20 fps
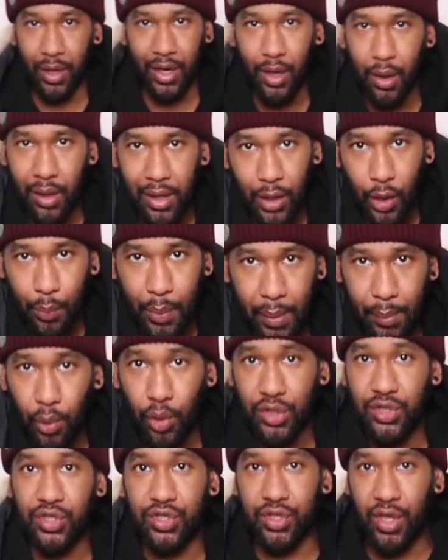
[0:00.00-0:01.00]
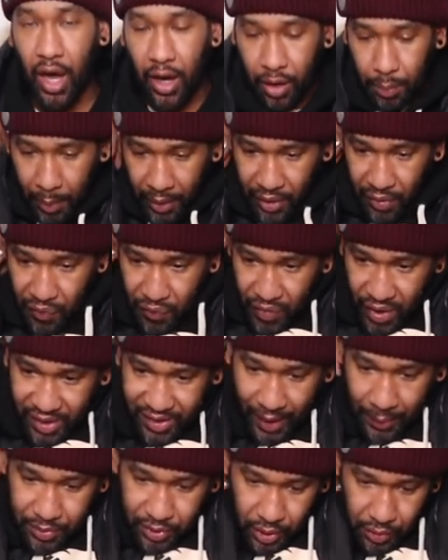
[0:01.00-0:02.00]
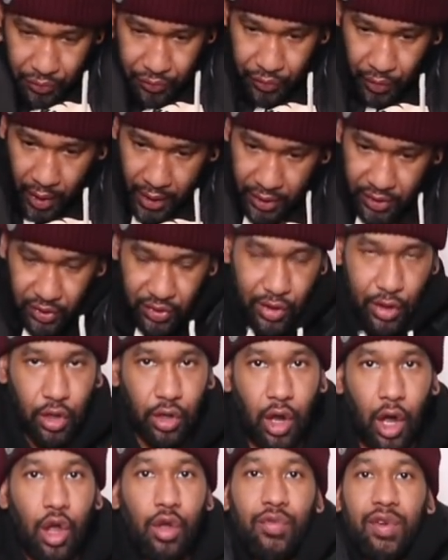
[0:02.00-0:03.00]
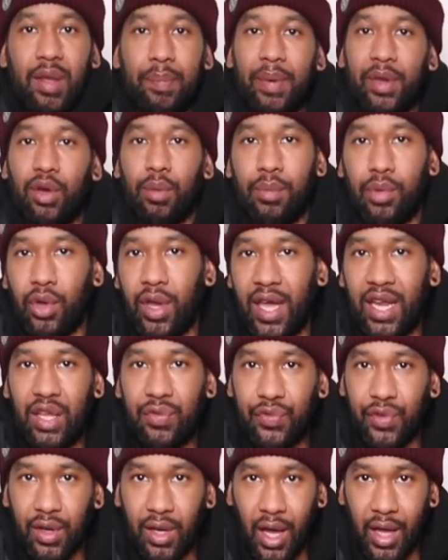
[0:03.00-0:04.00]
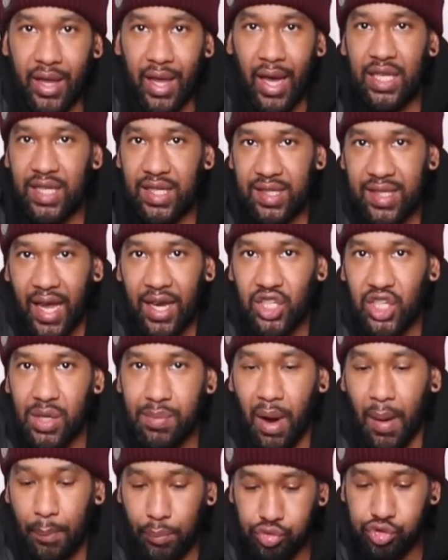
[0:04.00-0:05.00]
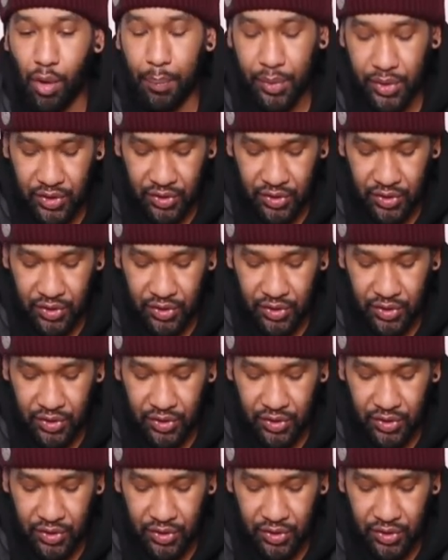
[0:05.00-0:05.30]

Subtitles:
be a little bit more snug, but the fit is absolutely fine. It doesn't look overly big on me or anything like that. This is actually my proper